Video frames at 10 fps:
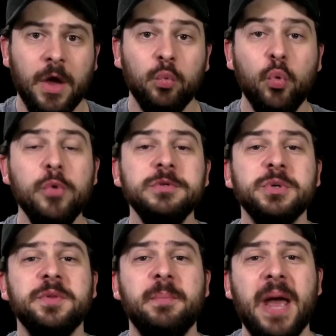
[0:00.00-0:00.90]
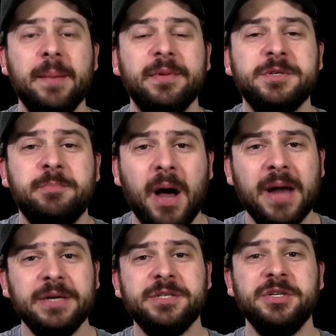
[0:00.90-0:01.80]
Wounds on the mammoth's
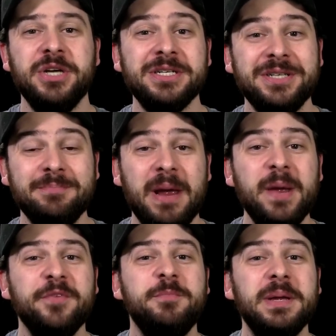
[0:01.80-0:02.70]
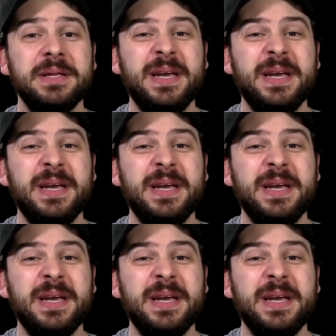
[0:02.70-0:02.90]
body suggest it may have been